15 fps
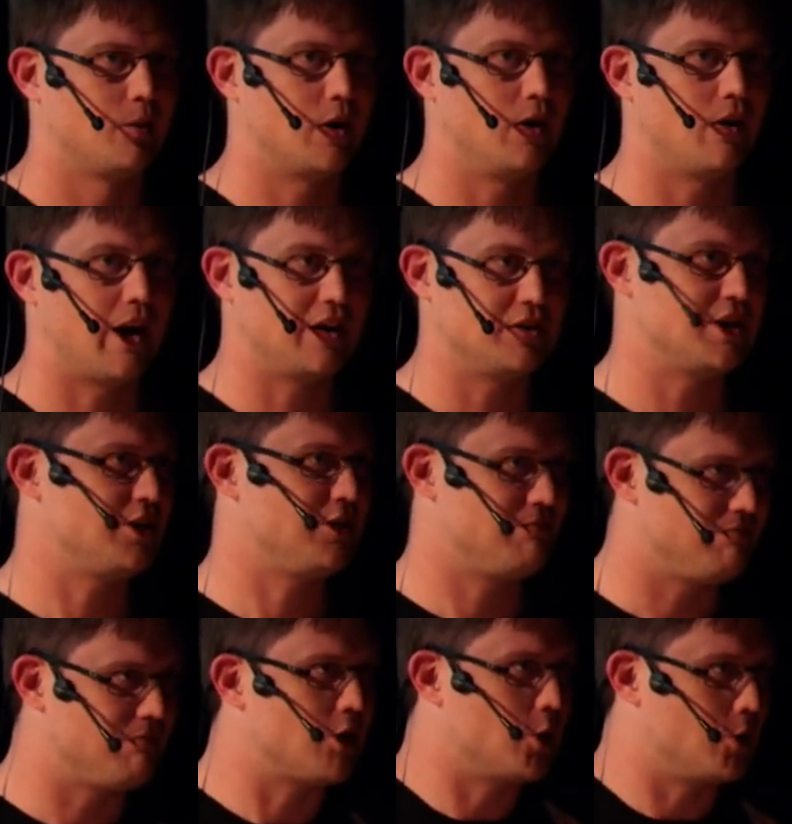Well, I did
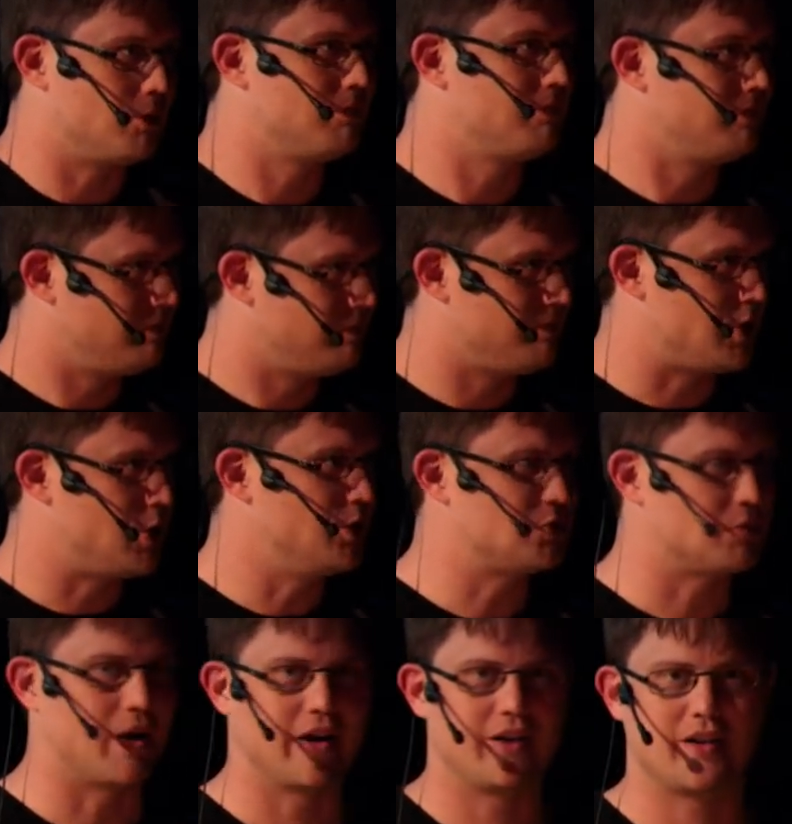go
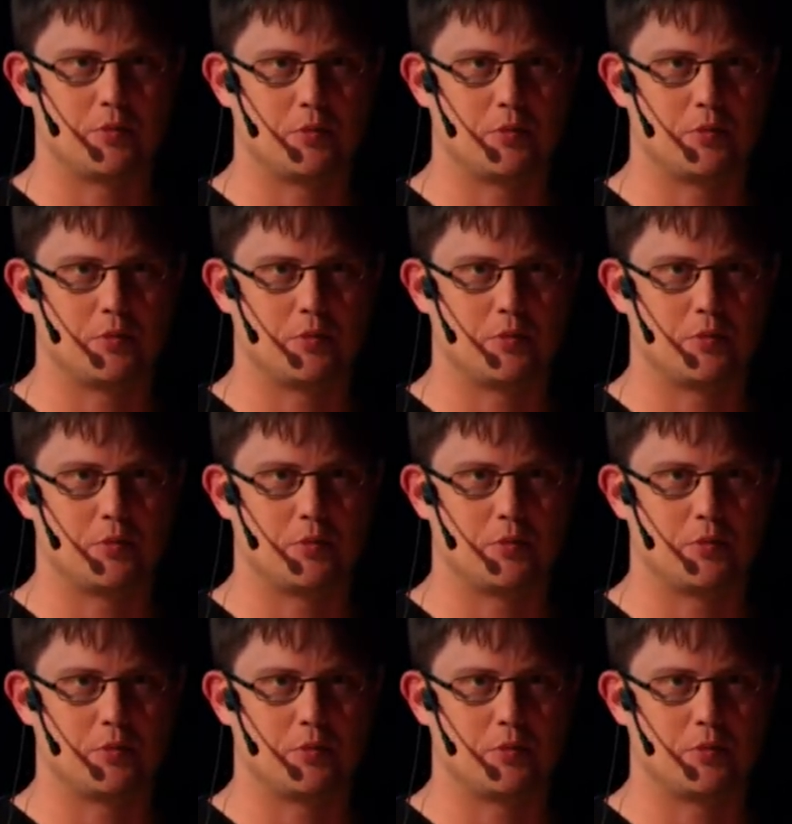use mine.